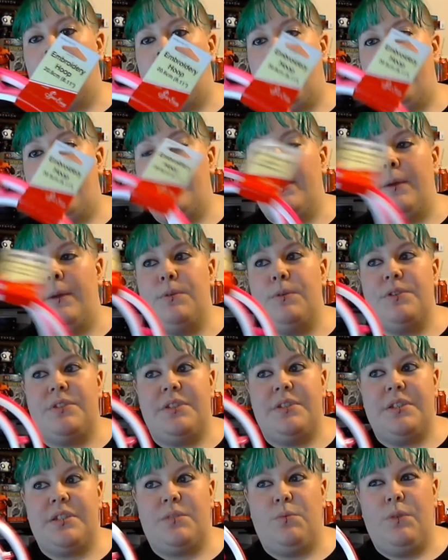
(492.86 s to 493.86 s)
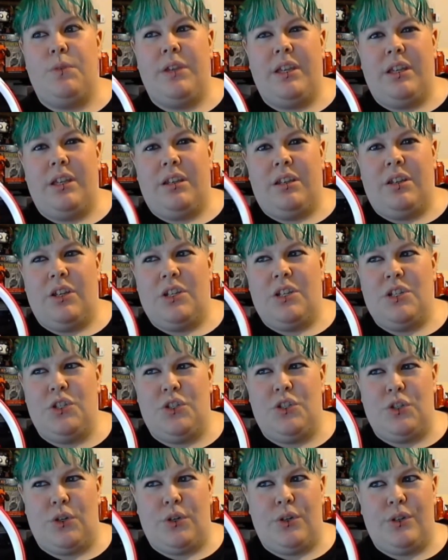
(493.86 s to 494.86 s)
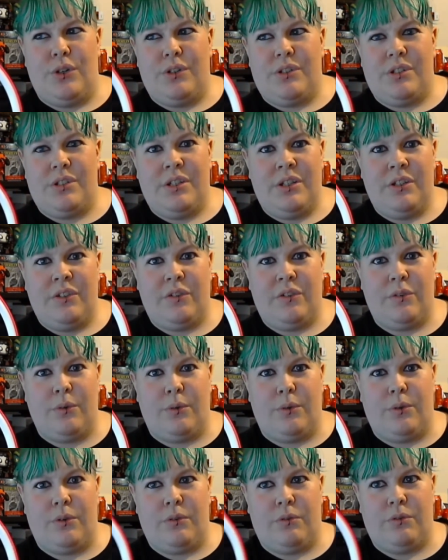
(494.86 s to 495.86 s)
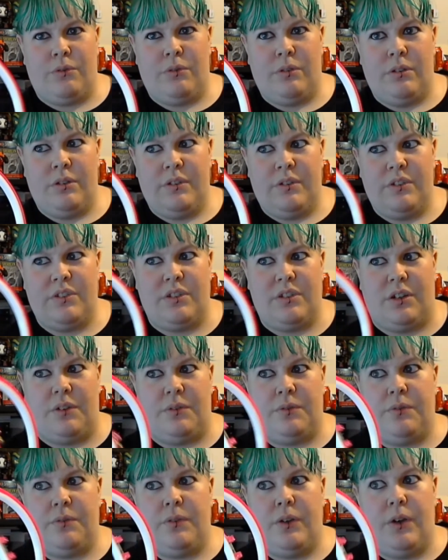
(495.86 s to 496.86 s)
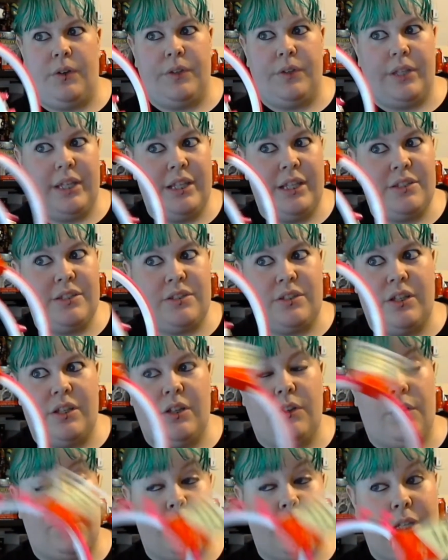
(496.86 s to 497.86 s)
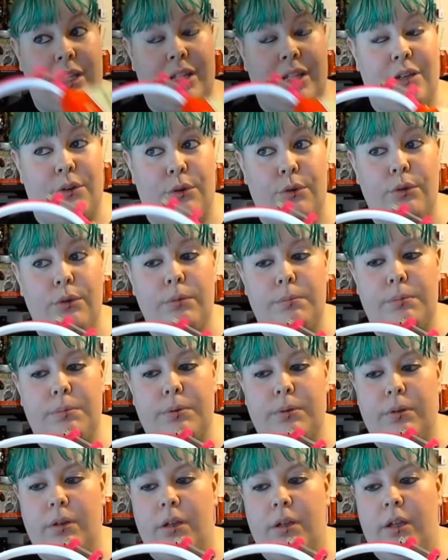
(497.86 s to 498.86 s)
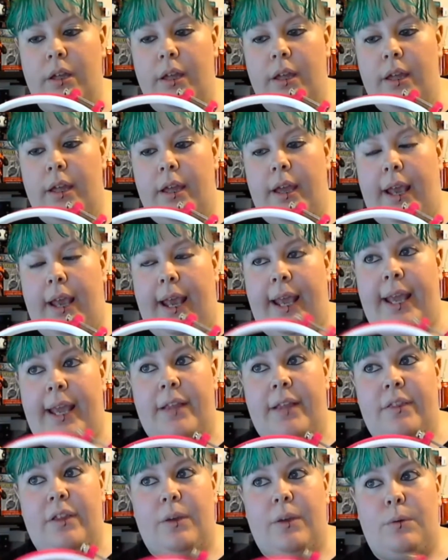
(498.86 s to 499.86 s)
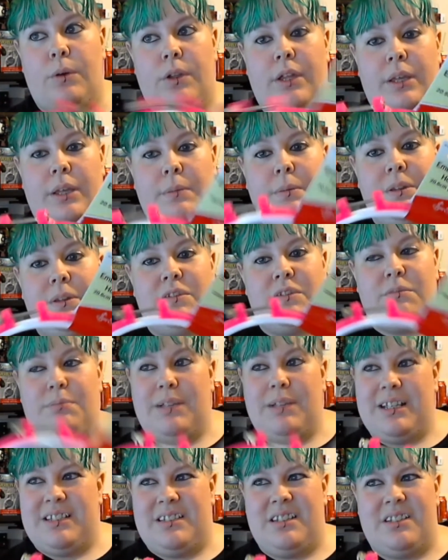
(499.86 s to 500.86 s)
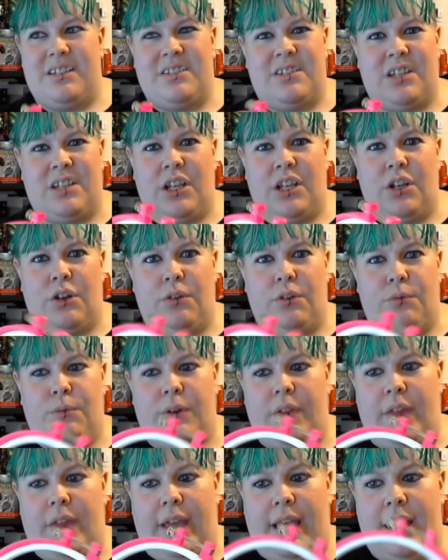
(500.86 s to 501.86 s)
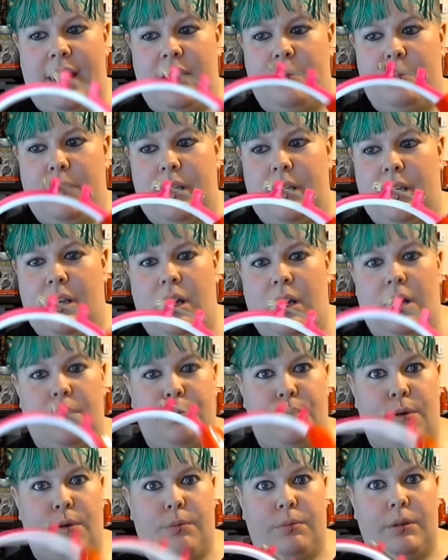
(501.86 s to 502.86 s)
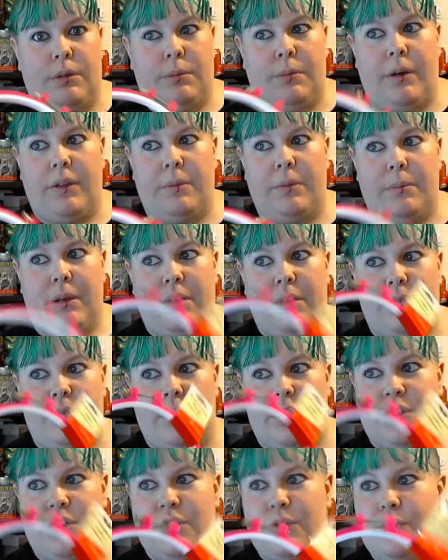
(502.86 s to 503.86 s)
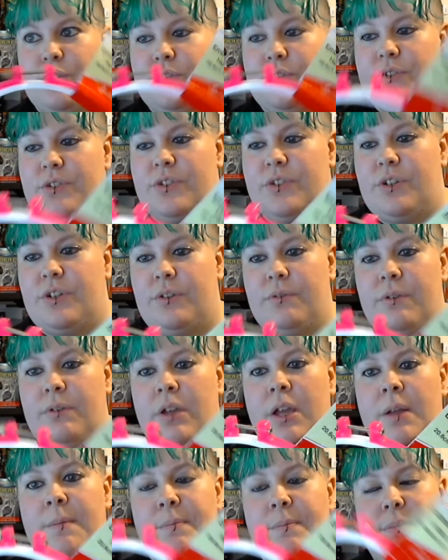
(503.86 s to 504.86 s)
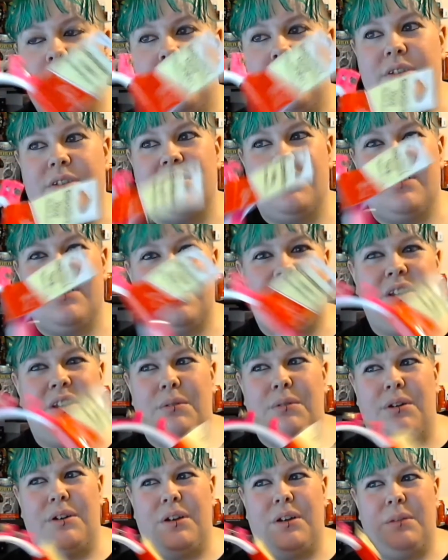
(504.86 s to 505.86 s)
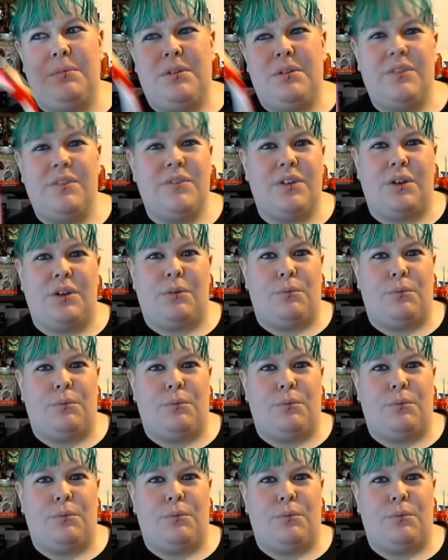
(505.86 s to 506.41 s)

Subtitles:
there was this weird dirt sort of stuff on the inner hoop, and there were like bits of plastic sticking off where they hadn't been cut properly by the manufacturers and stuff. And I was like, you know what, I'm not even going to